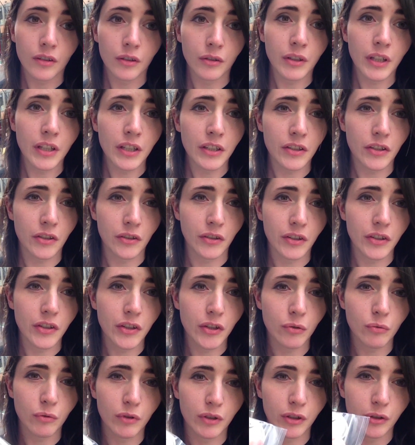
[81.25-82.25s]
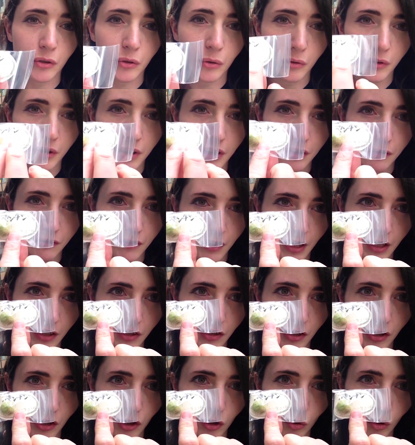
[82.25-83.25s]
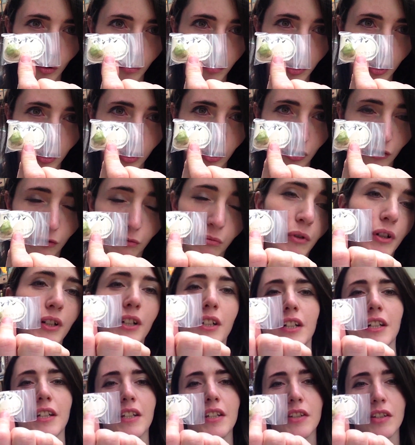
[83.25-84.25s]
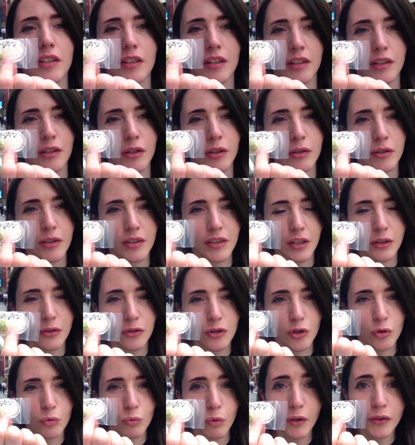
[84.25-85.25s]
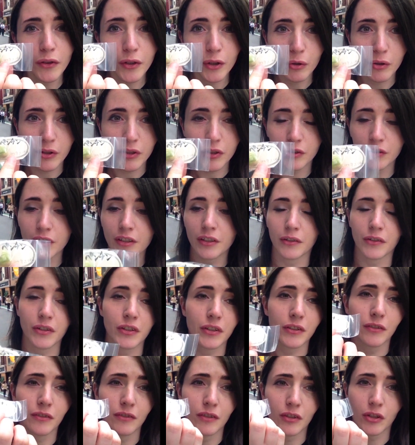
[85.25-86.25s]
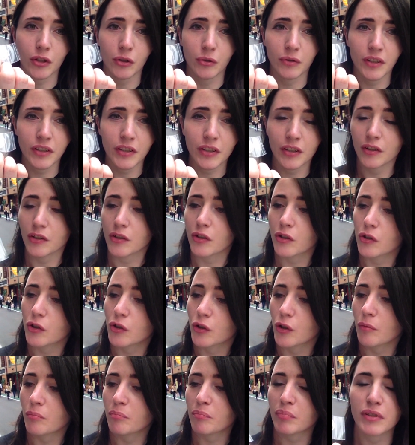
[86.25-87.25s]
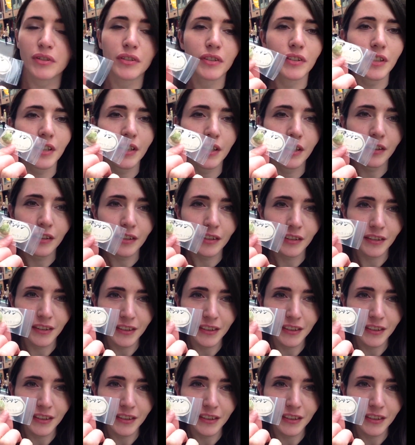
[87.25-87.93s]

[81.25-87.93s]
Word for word: Okay, so this is really cool. It even has a description of what it is and it tells you what the crystal is. So this is serpentine.